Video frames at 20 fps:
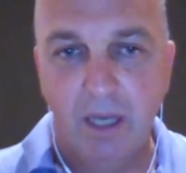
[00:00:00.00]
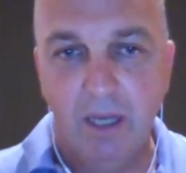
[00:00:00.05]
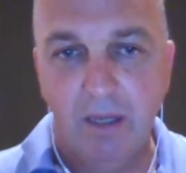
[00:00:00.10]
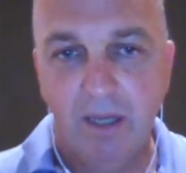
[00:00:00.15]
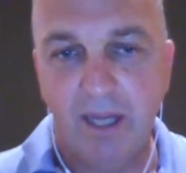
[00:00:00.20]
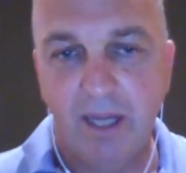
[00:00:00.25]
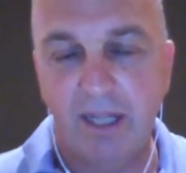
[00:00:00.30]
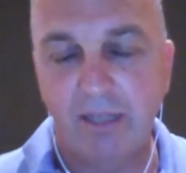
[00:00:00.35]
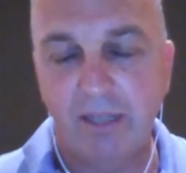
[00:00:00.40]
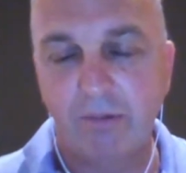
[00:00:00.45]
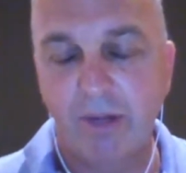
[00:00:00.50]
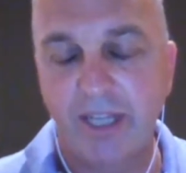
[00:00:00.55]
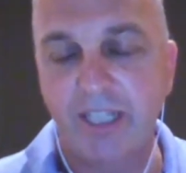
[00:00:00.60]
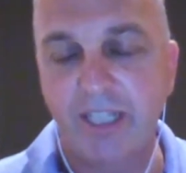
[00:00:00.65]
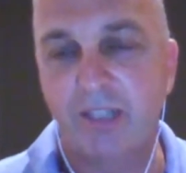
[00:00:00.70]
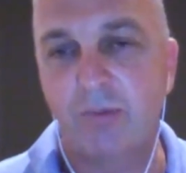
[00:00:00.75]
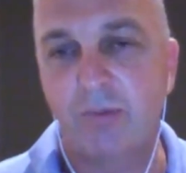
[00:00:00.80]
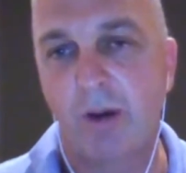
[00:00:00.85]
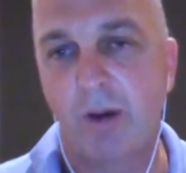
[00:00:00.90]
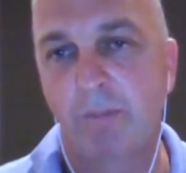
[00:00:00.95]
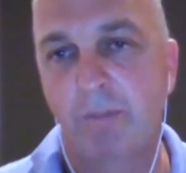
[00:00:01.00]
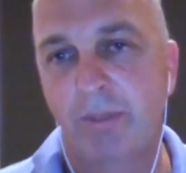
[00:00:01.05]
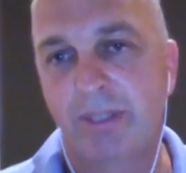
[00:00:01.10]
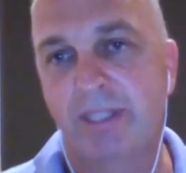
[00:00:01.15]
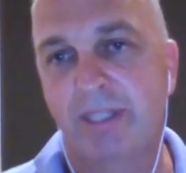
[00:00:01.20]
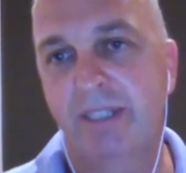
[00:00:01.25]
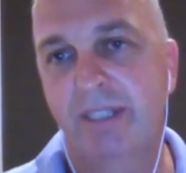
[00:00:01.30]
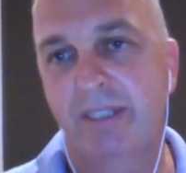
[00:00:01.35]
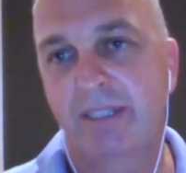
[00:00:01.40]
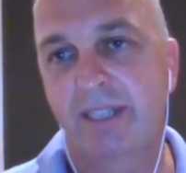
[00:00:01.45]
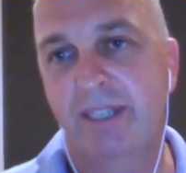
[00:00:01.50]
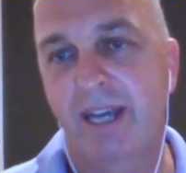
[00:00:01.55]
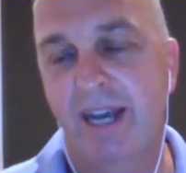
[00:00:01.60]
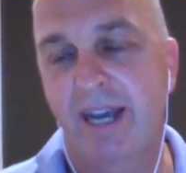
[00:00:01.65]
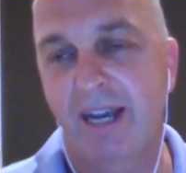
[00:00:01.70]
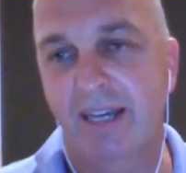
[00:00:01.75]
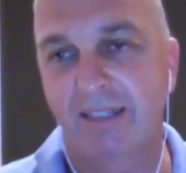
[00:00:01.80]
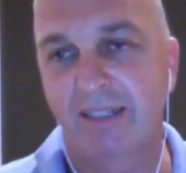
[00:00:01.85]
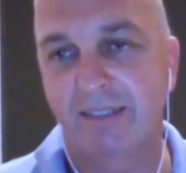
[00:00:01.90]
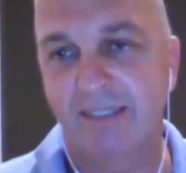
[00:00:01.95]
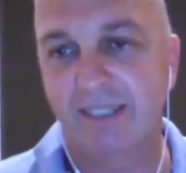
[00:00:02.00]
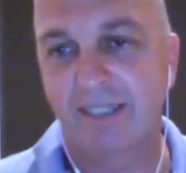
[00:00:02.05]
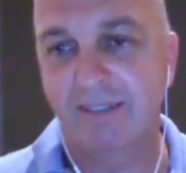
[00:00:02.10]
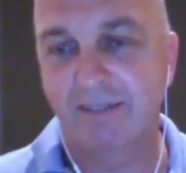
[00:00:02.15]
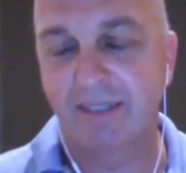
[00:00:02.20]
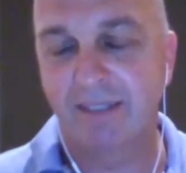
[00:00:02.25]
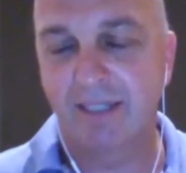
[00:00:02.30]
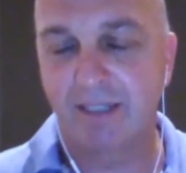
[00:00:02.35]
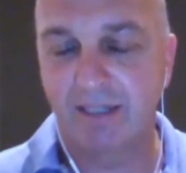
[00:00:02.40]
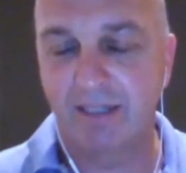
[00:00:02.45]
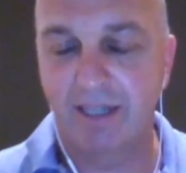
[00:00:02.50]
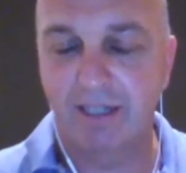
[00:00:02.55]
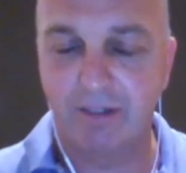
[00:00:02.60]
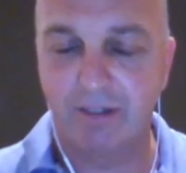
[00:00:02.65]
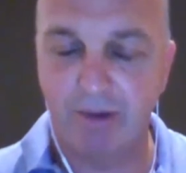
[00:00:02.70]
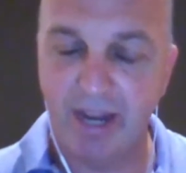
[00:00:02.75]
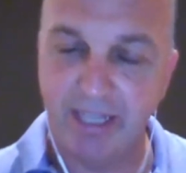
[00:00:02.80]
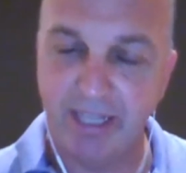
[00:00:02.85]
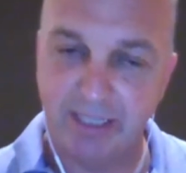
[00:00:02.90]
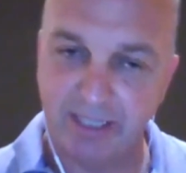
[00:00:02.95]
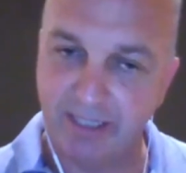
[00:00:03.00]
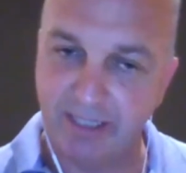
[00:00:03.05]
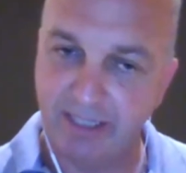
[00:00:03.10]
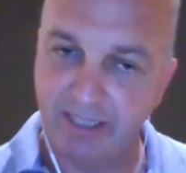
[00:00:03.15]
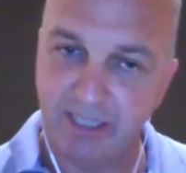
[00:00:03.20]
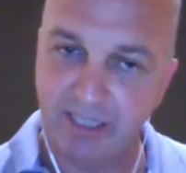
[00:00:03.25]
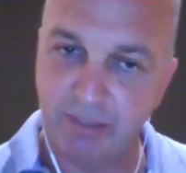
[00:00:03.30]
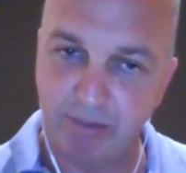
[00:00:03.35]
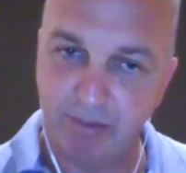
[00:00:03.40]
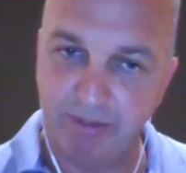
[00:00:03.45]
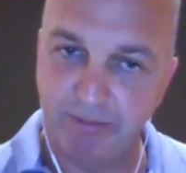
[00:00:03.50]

Well, East Rompas is a great success.